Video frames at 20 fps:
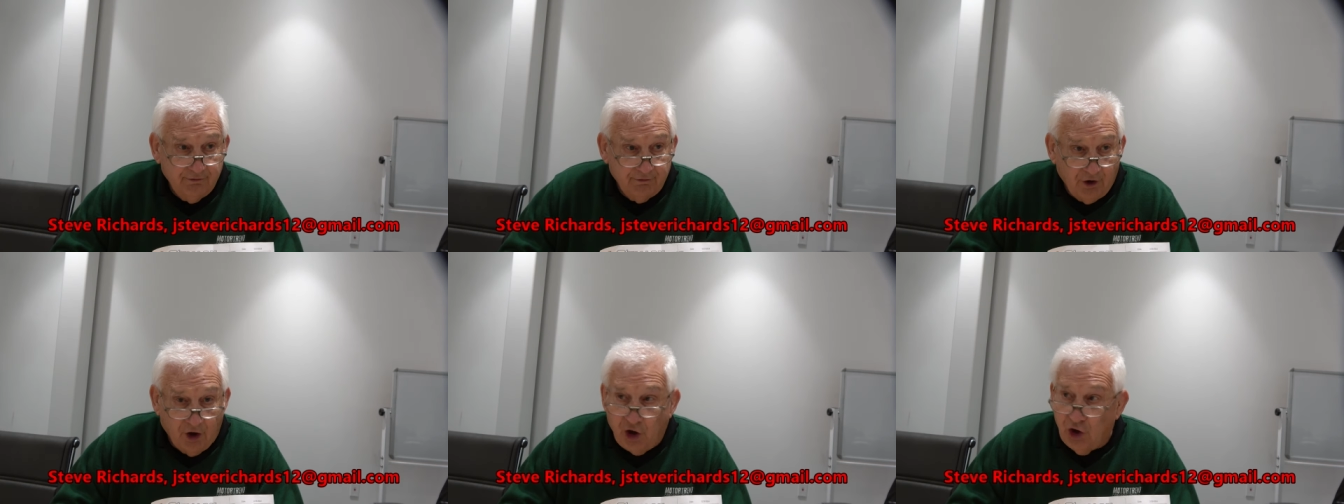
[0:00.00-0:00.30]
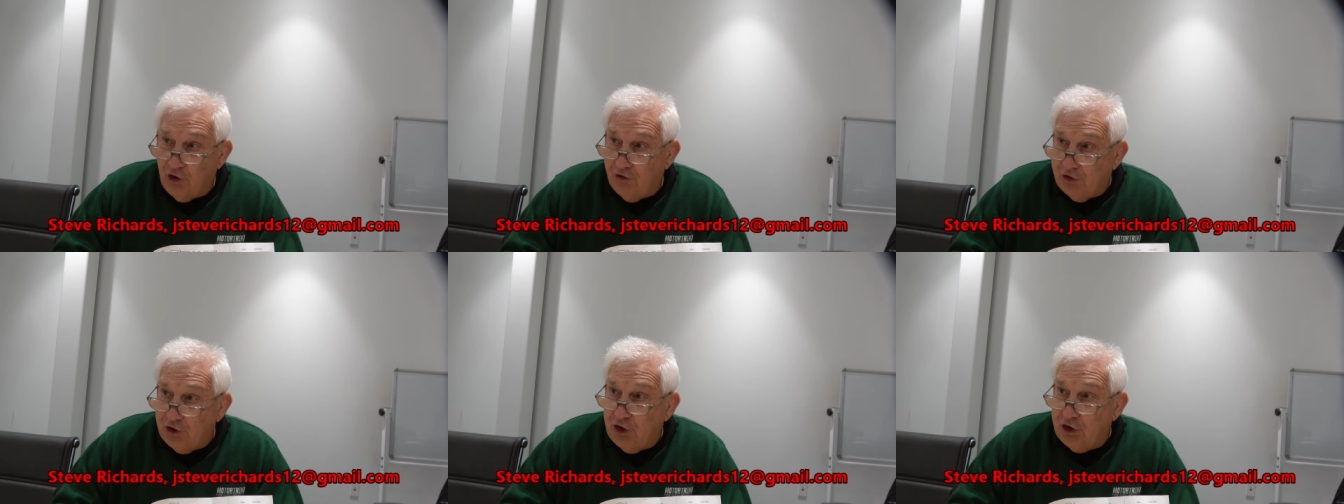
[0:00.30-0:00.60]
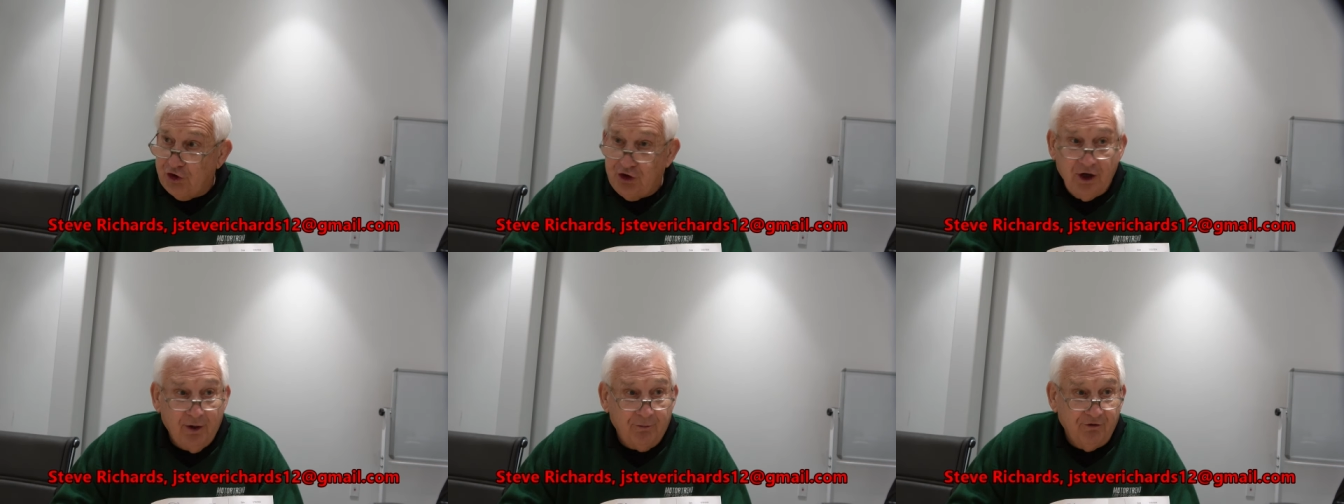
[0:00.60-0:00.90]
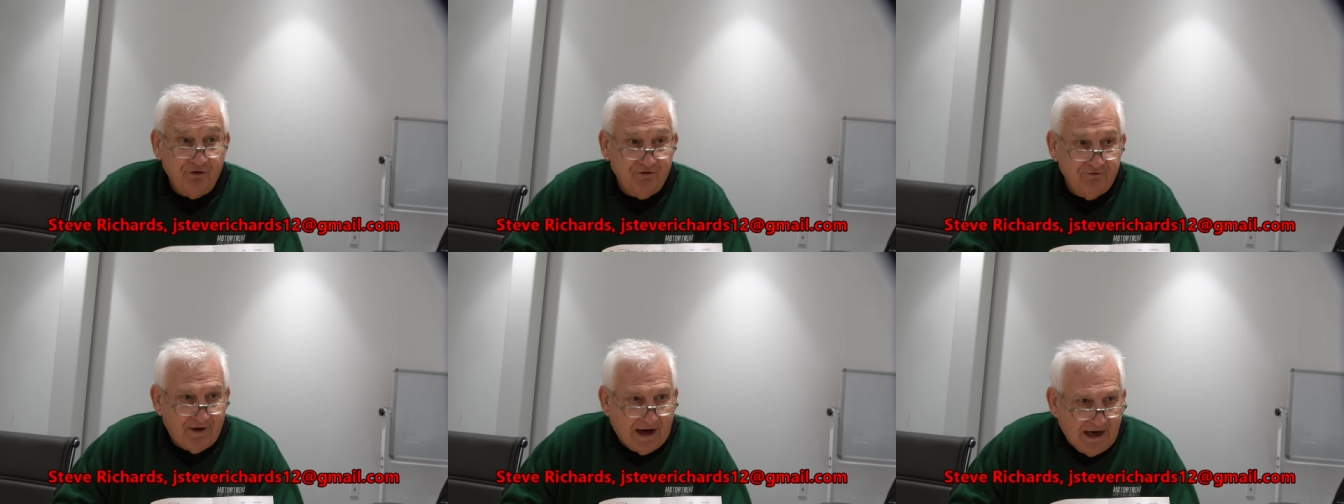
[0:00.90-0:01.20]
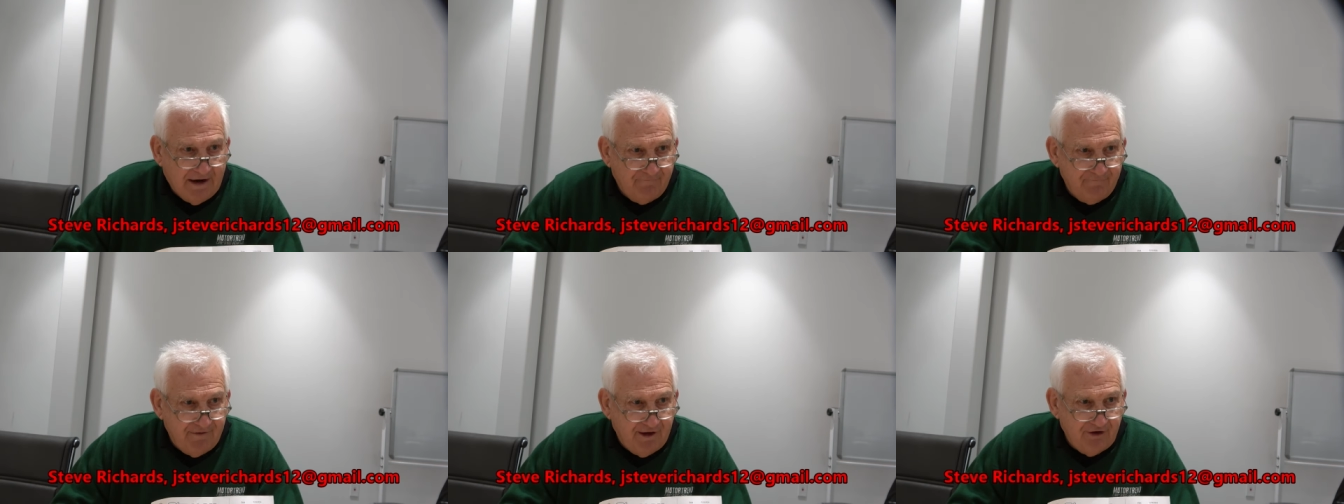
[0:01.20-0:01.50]
All the good numbers,
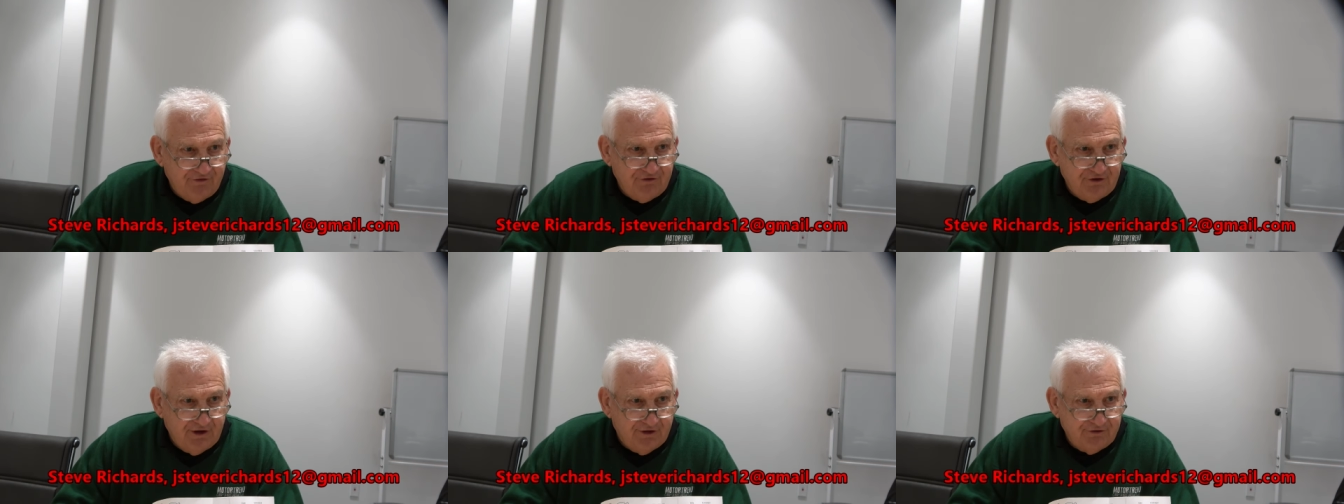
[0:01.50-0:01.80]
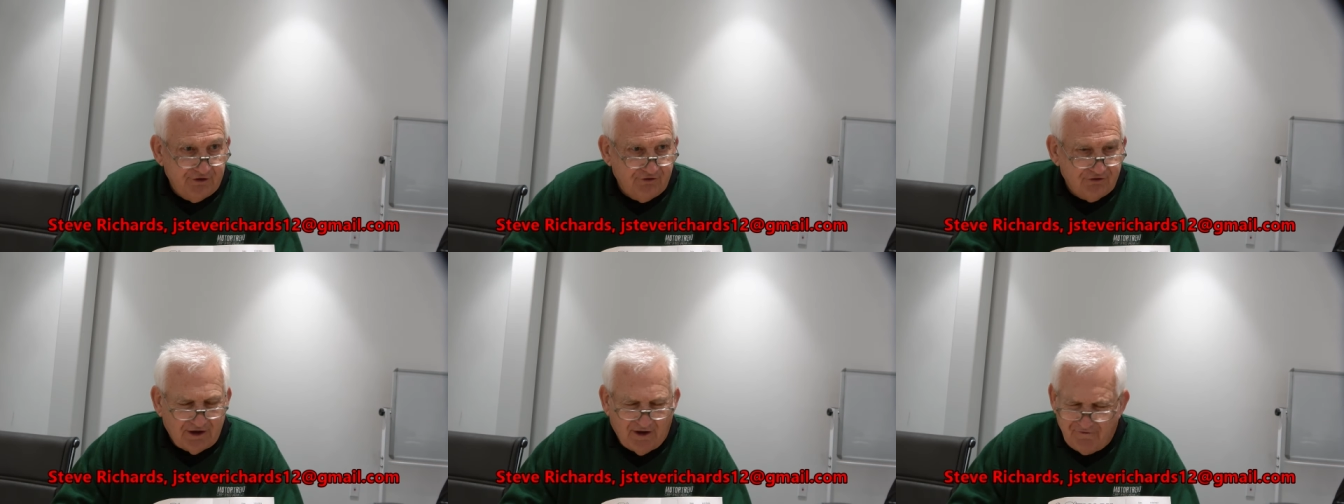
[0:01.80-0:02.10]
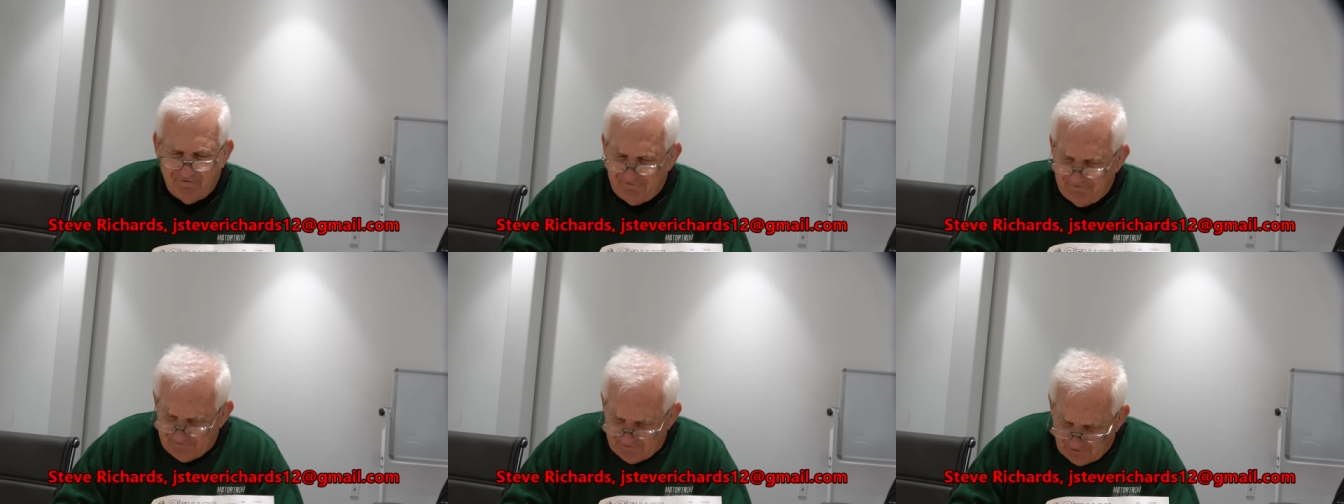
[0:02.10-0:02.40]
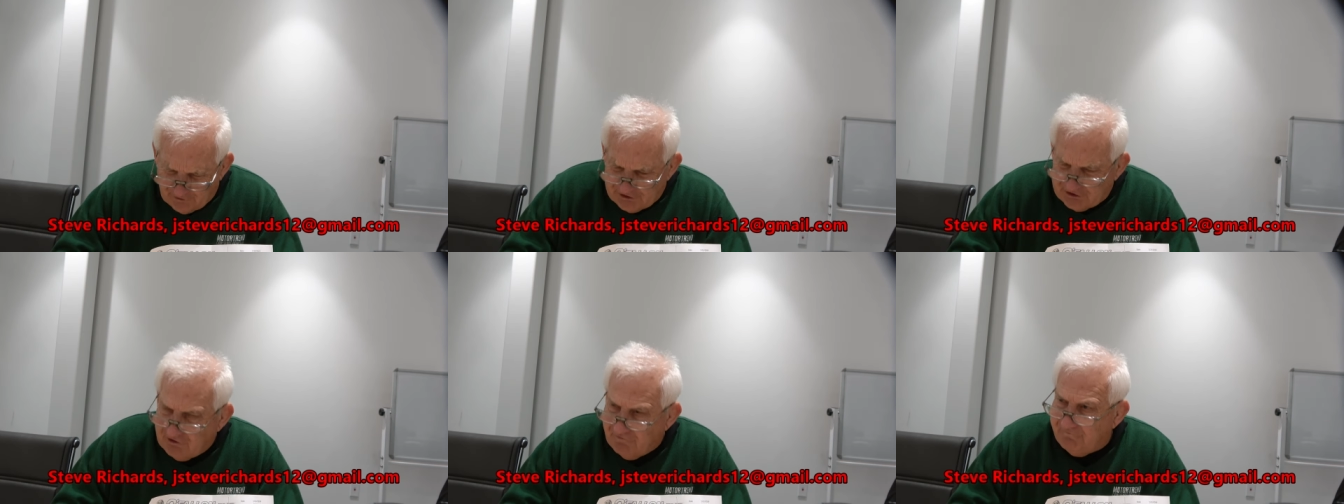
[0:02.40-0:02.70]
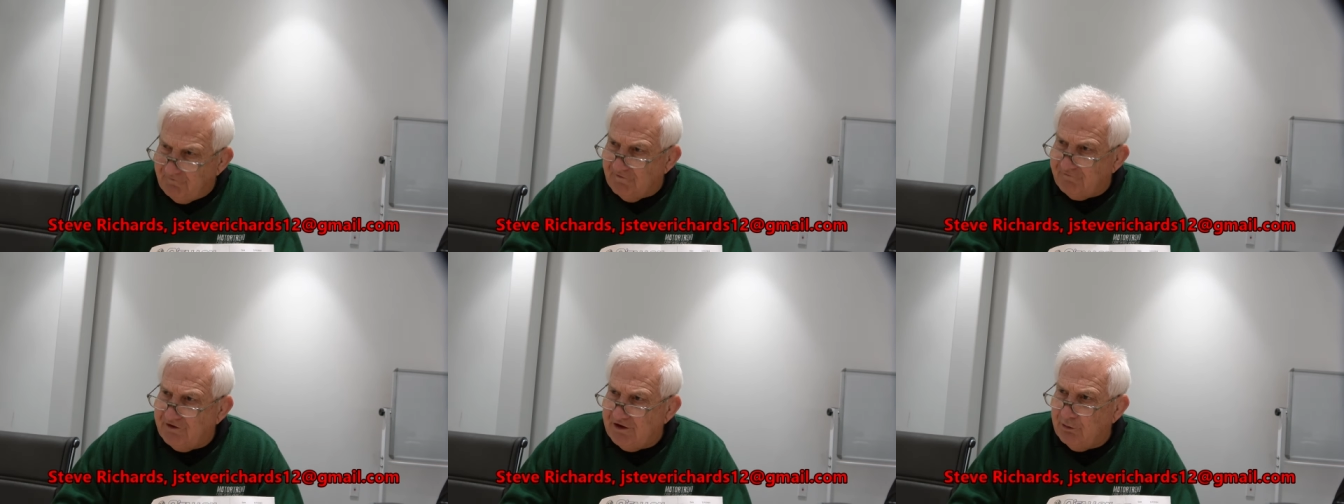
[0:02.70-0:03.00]
five thousand dollars discount, thirty-two
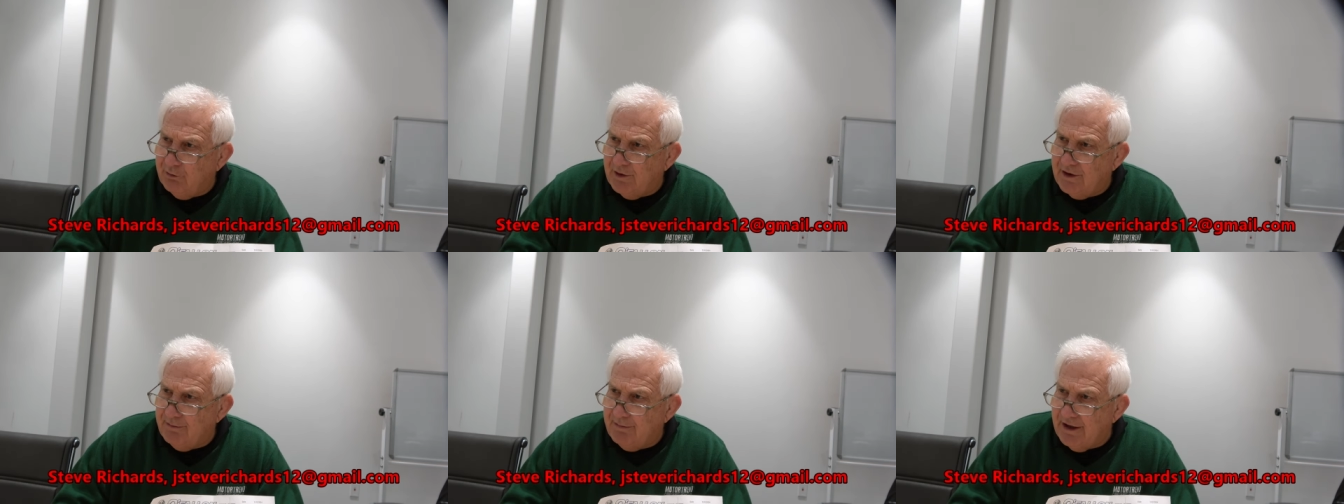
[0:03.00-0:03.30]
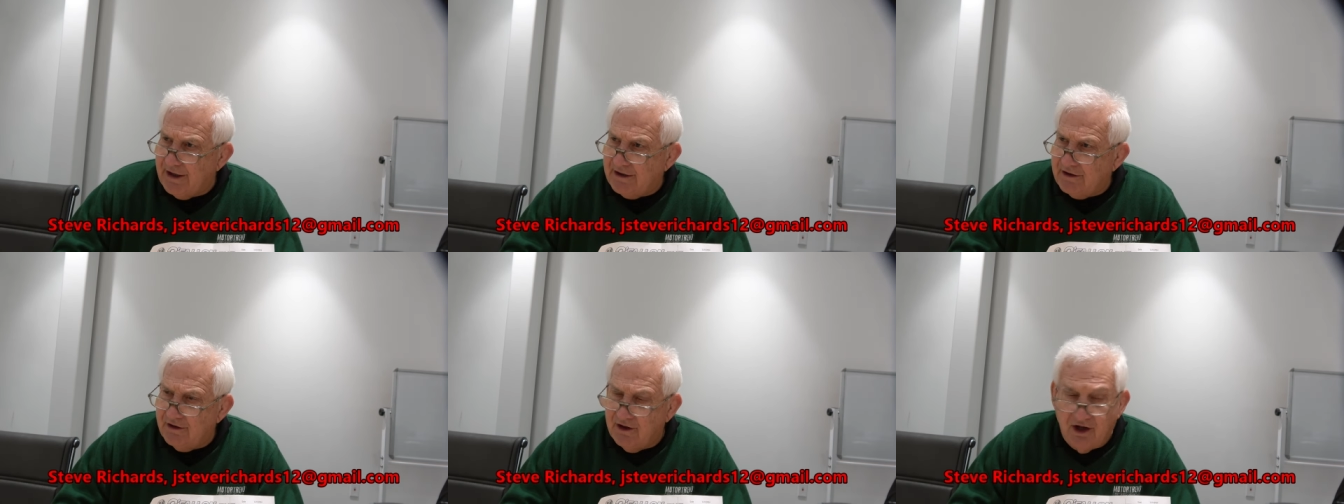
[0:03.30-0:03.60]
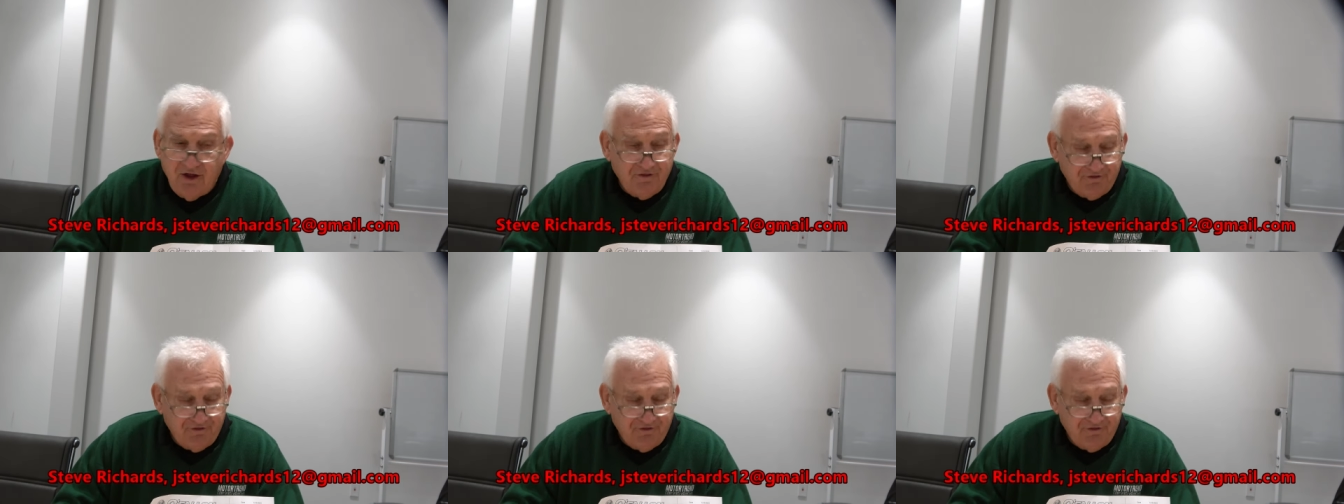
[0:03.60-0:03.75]
fifty rebate,